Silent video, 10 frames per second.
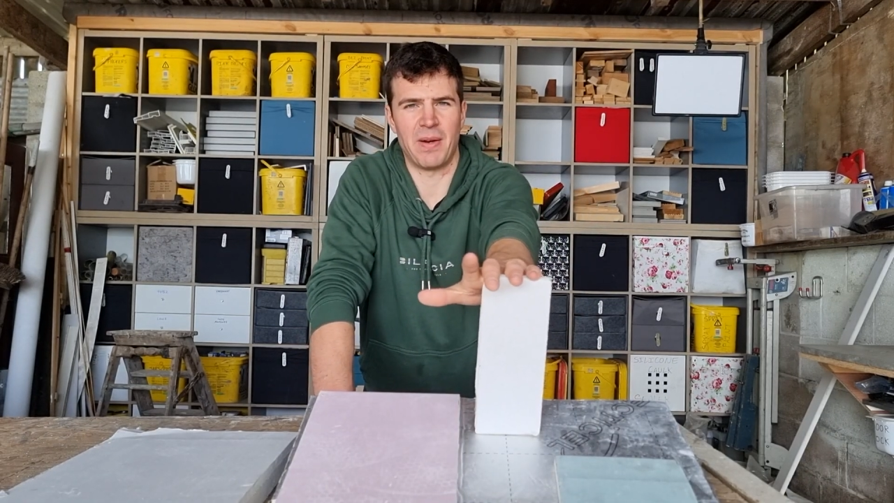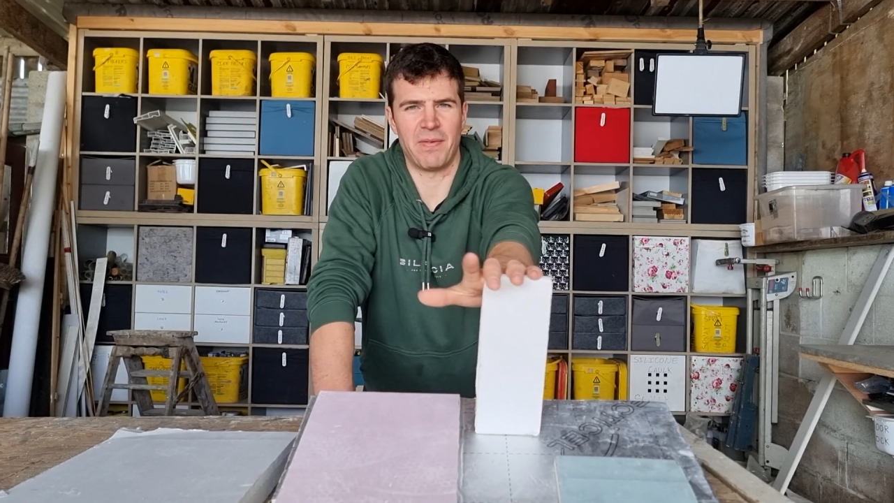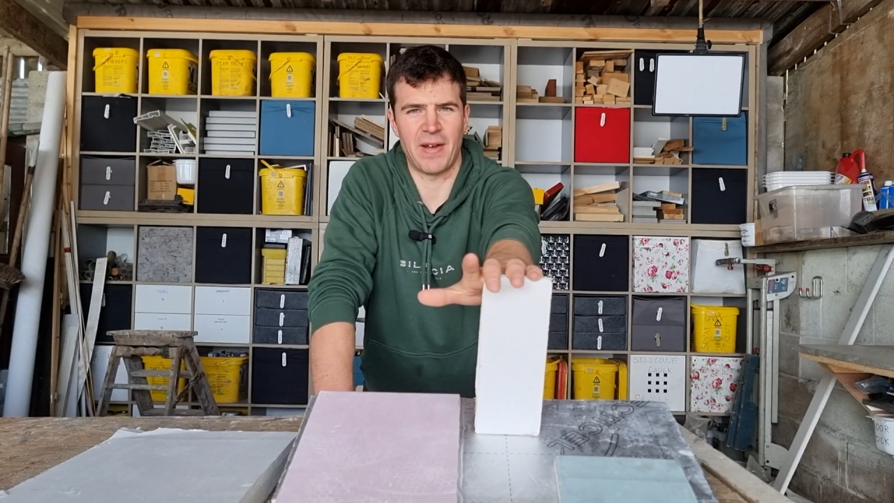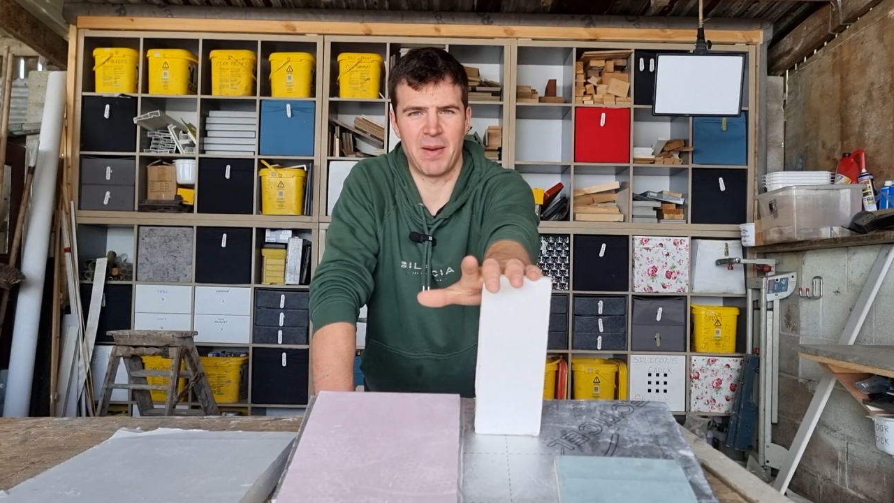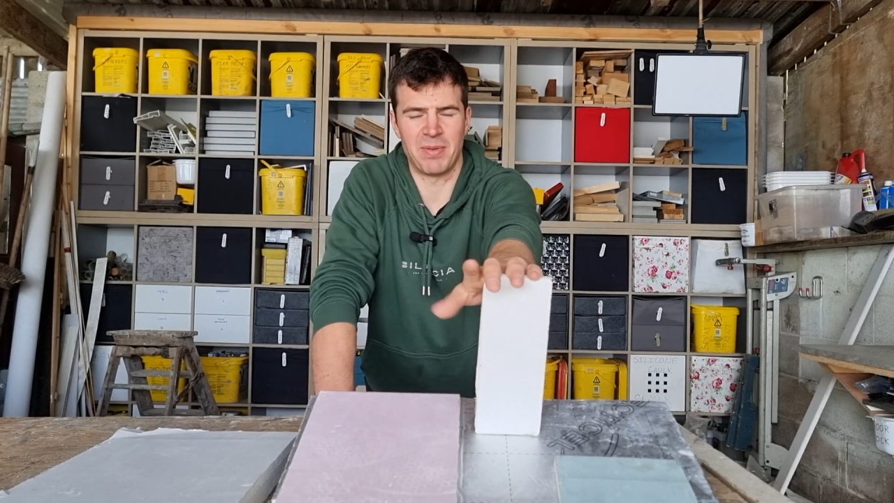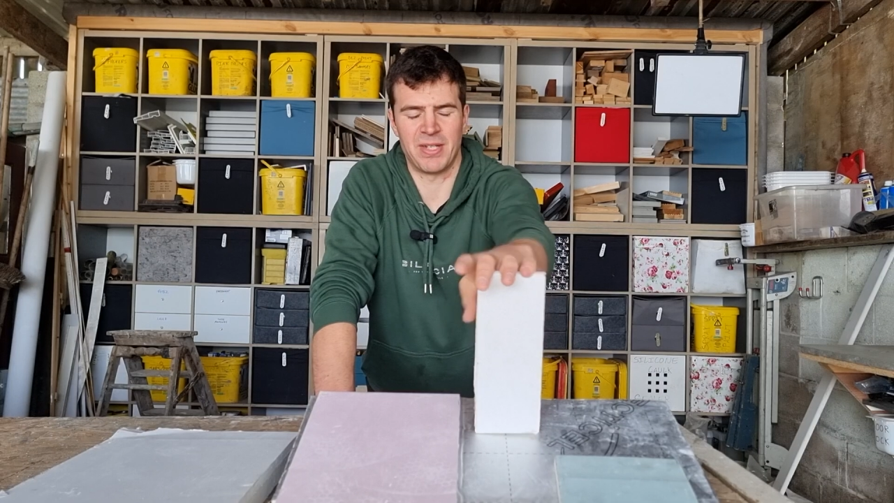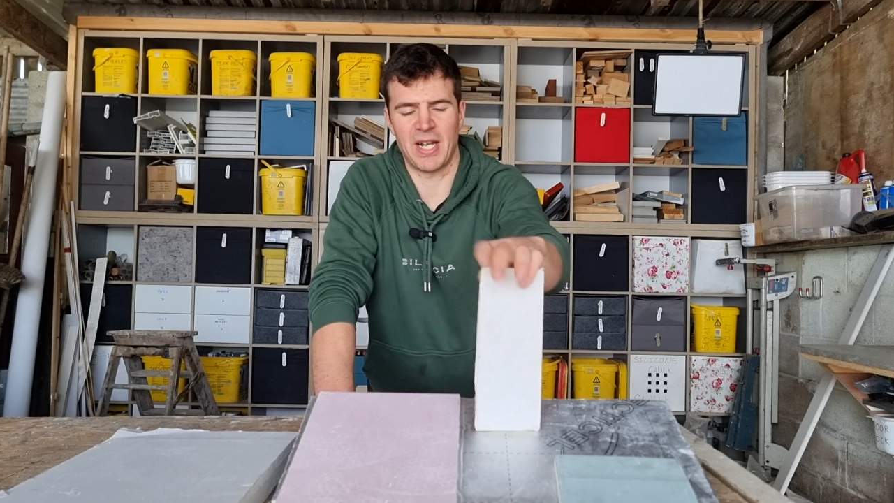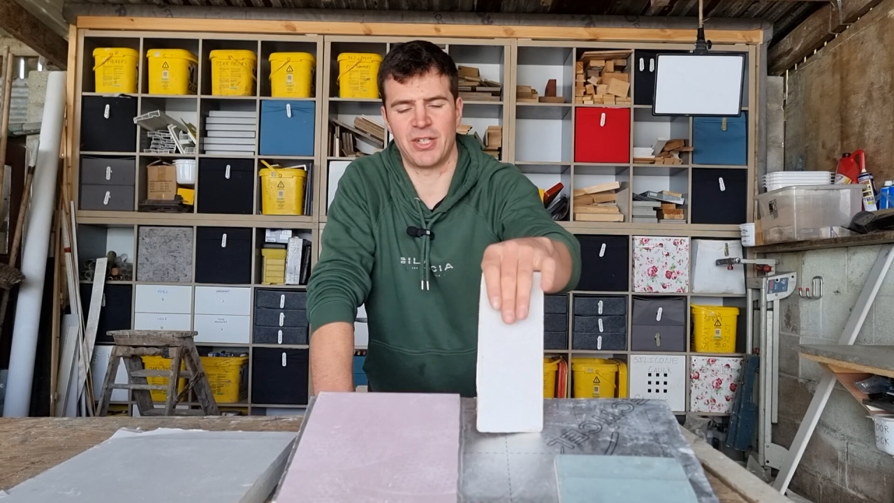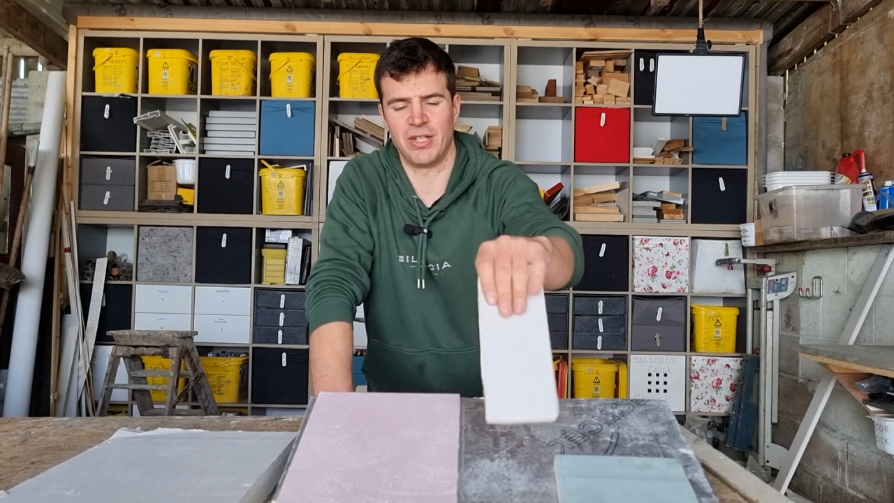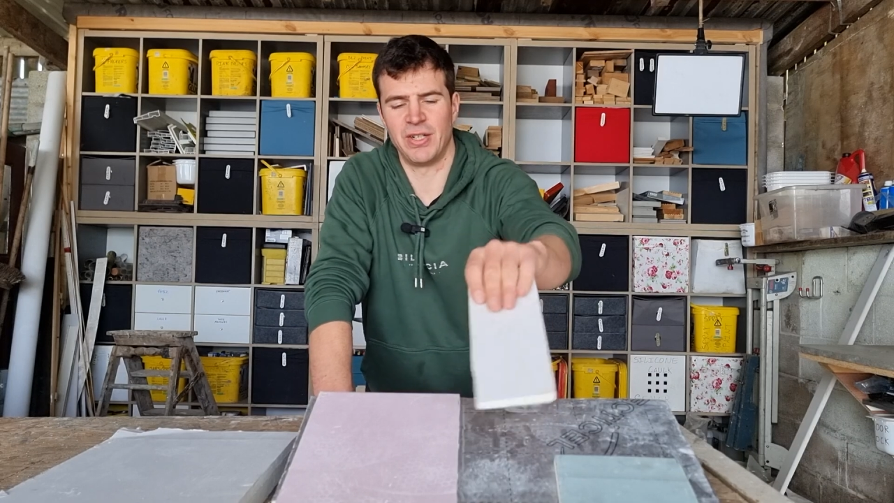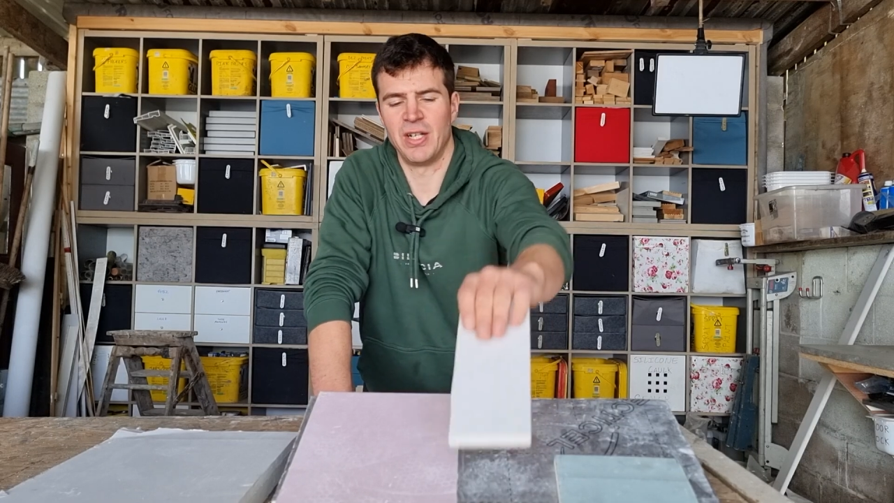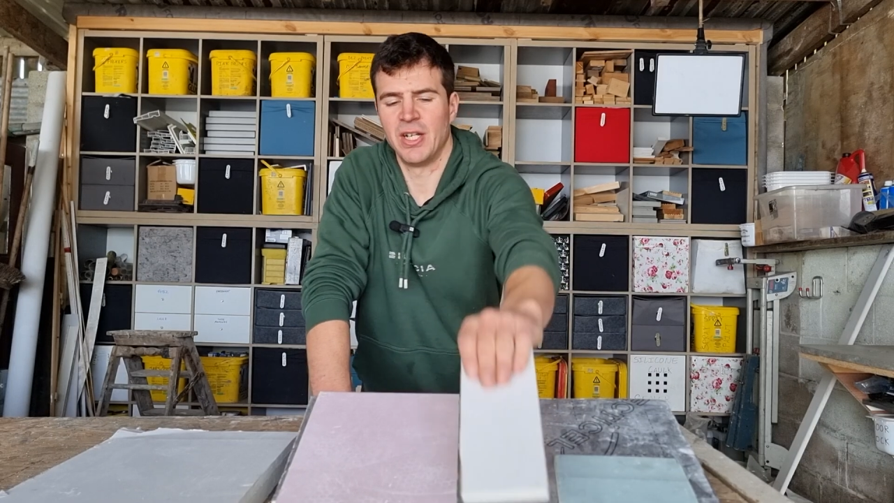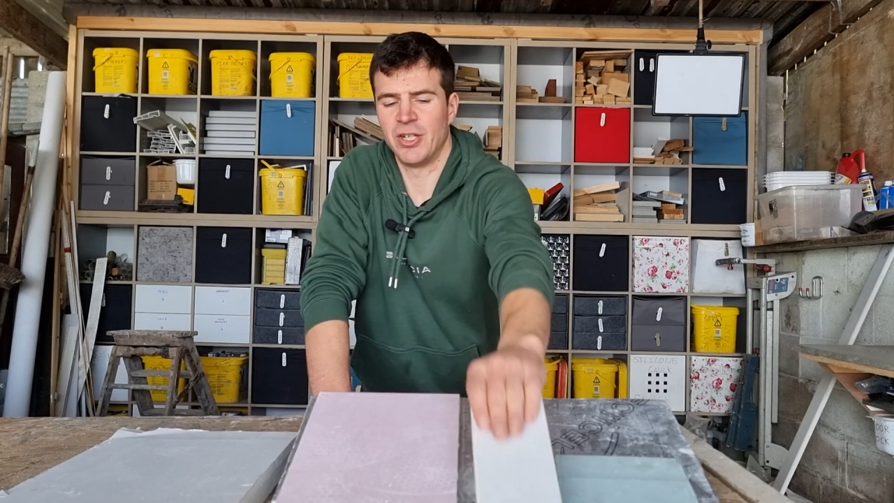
an hour fire protection,